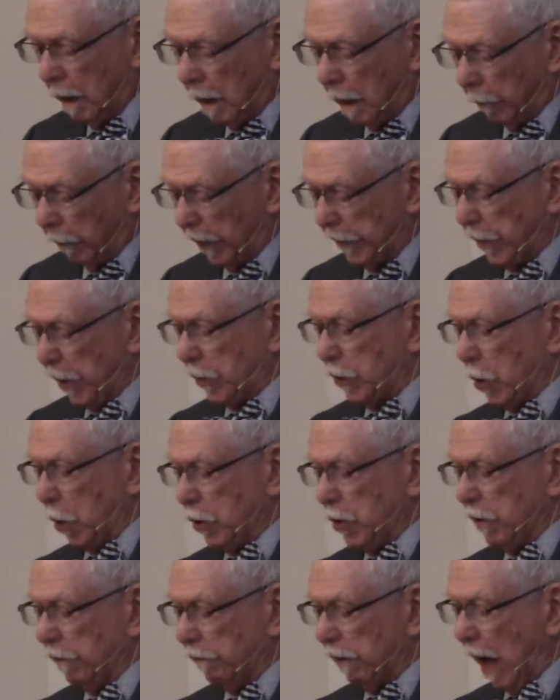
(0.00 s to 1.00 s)
But the
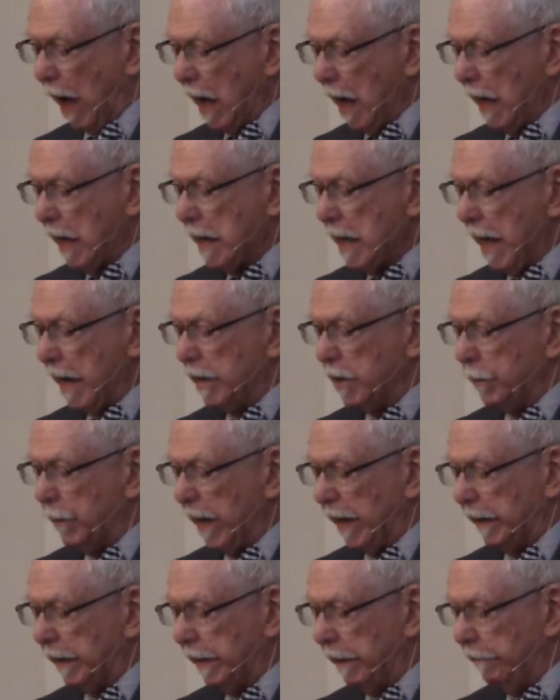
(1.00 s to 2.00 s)
Church of God has
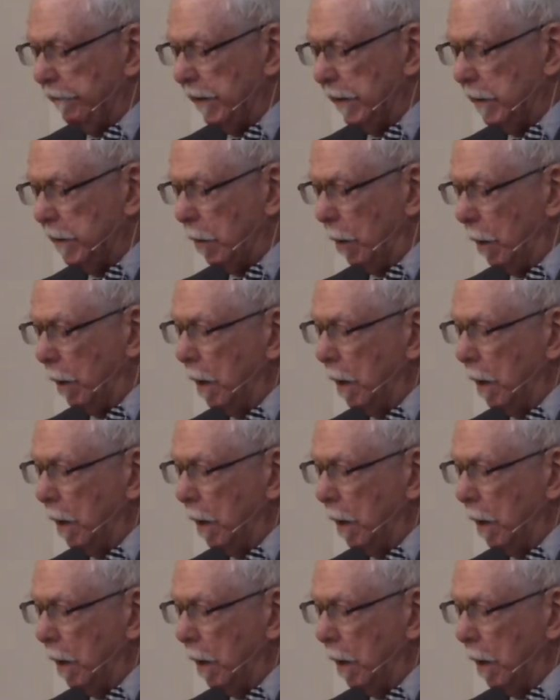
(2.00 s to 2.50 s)
been given